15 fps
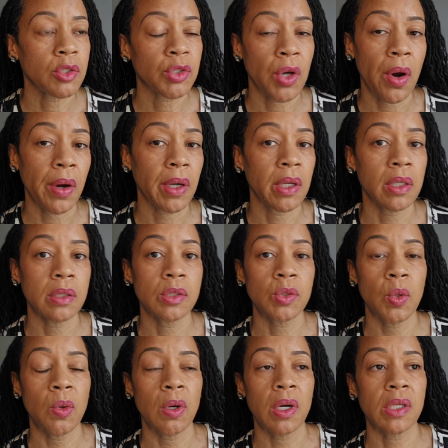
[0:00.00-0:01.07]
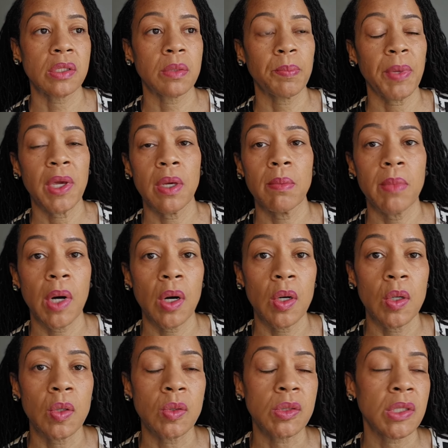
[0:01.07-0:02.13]
targeted towards
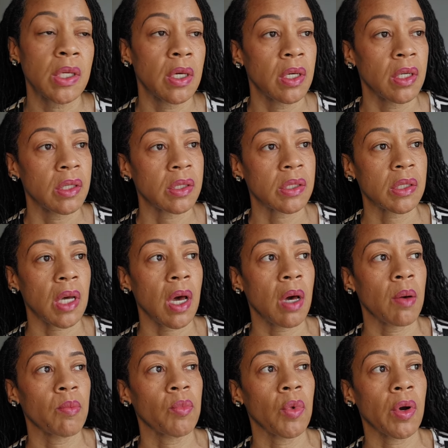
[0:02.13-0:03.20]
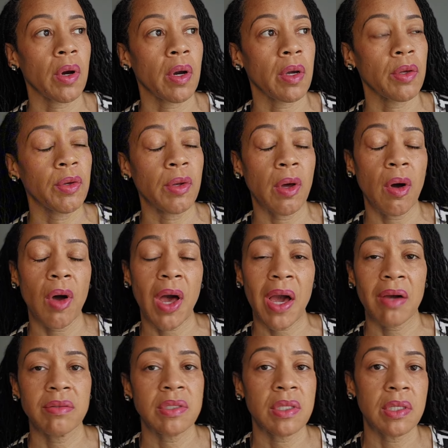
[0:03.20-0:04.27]
PMOs. Some were,
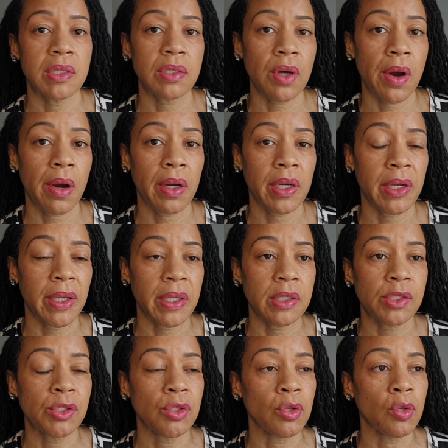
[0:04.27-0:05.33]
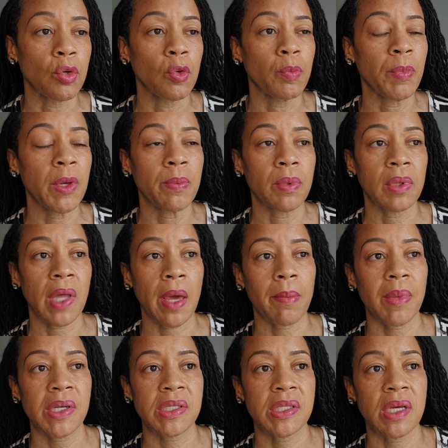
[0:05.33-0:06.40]
obviously targeted to people like
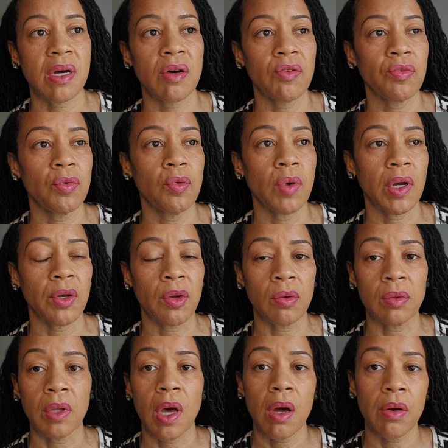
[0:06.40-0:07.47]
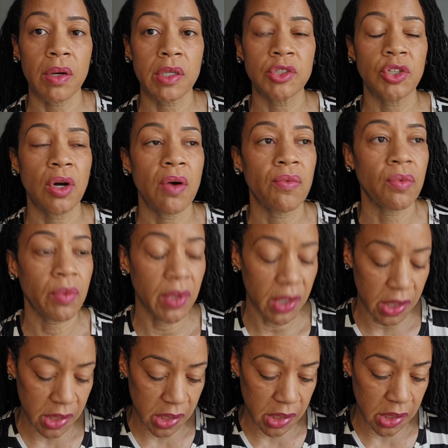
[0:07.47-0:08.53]
myself who are no longer Jehovah's
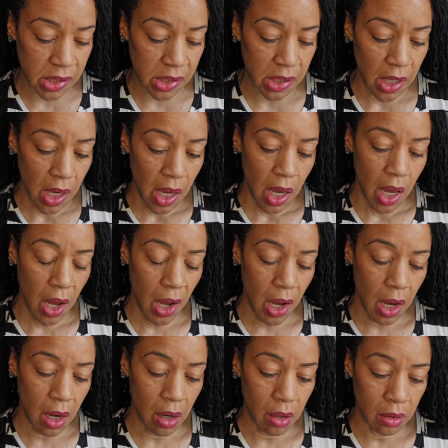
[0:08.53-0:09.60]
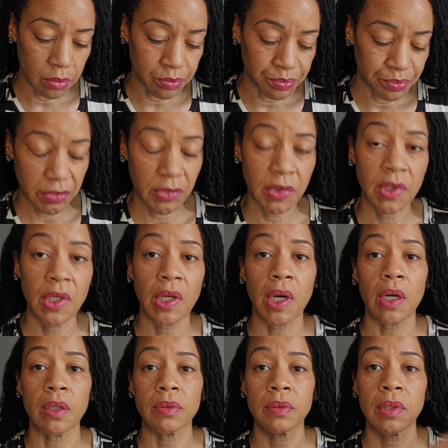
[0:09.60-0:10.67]
Witnesses.
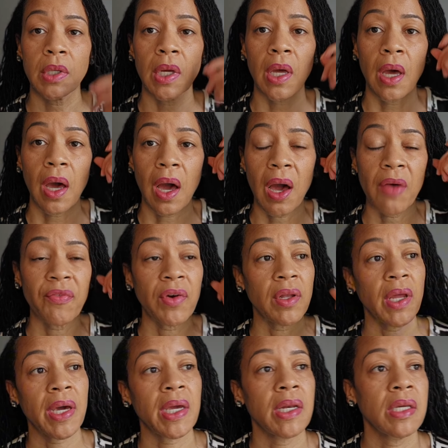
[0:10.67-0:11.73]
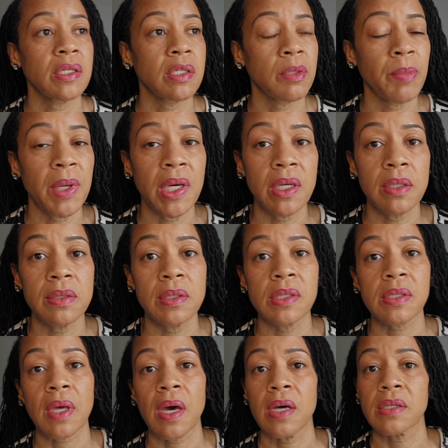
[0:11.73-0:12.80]
I felt like it needed to be
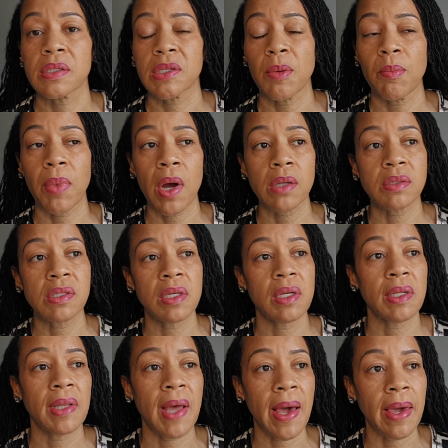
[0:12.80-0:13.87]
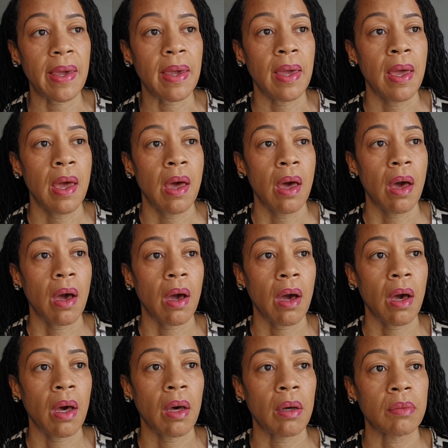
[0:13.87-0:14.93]
discussed and brought to the light.
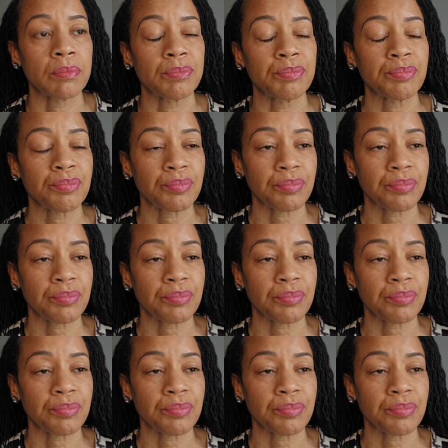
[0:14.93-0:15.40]
And